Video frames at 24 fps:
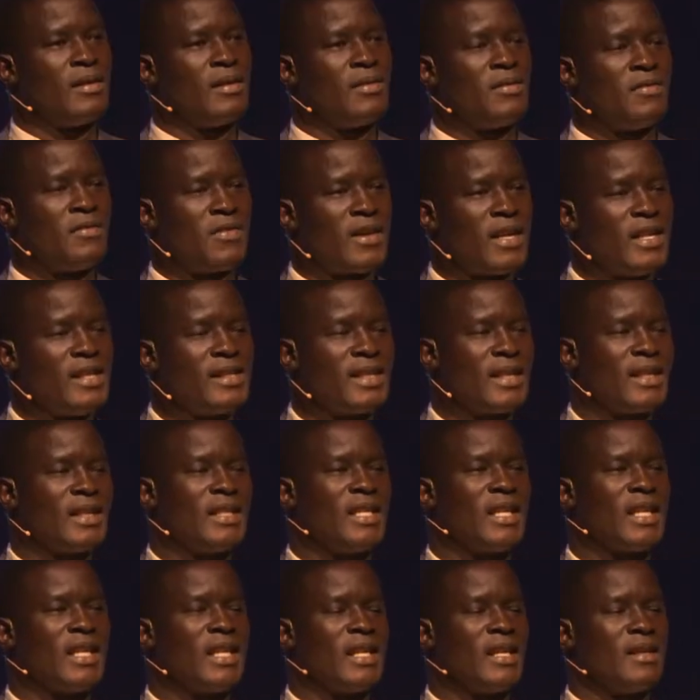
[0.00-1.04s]
Friends are
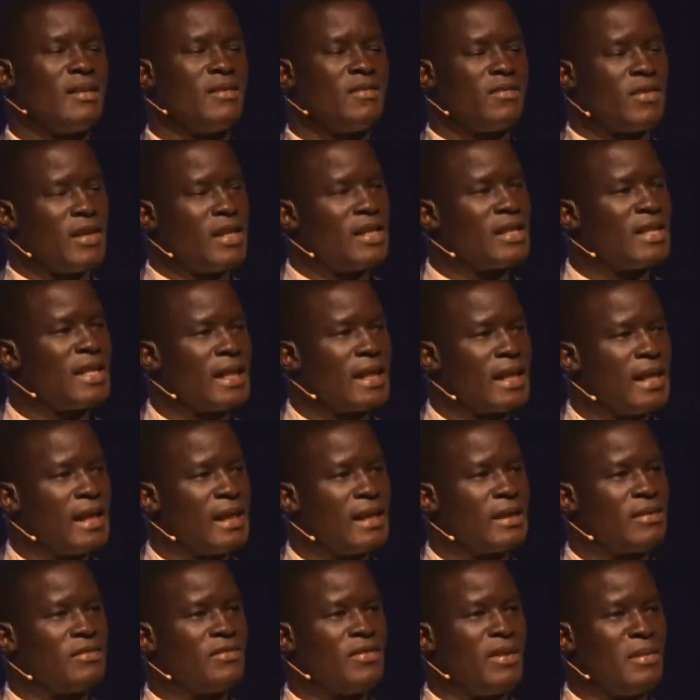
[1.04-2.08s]
taken, friends are
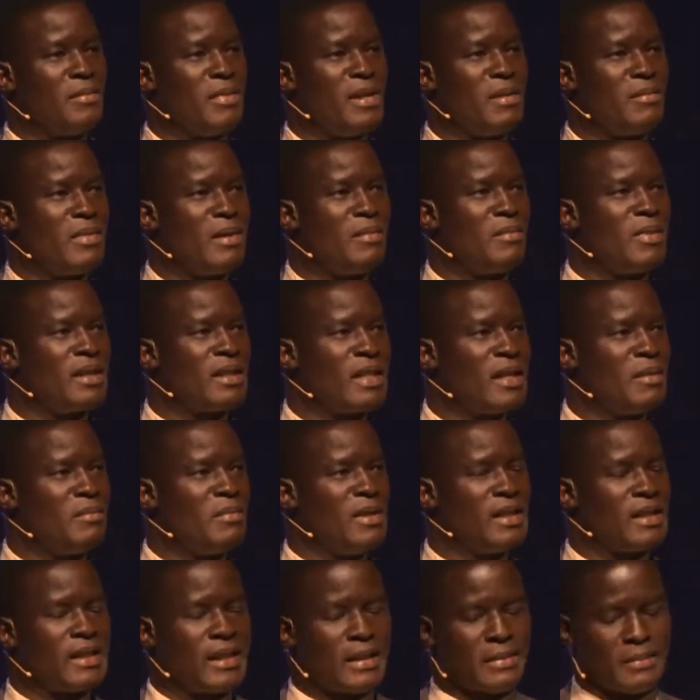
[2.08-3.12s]
killed, family members are
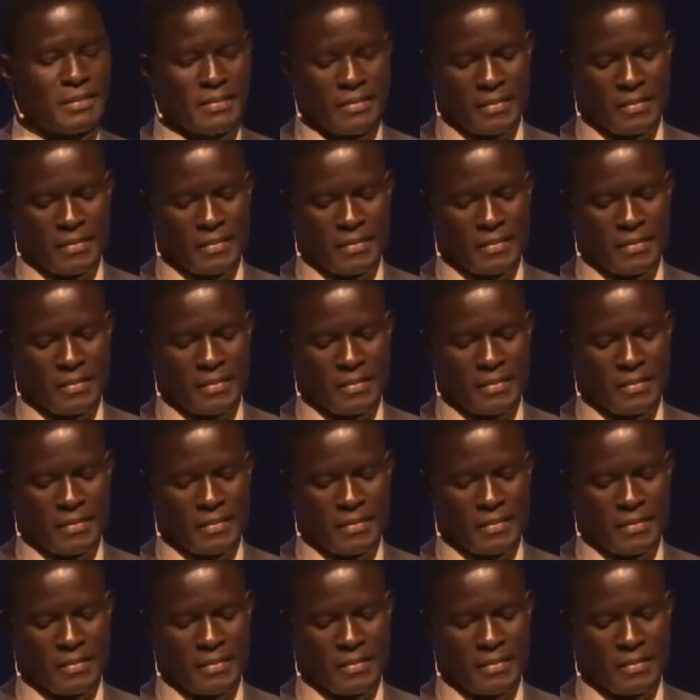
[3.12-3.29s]
missing.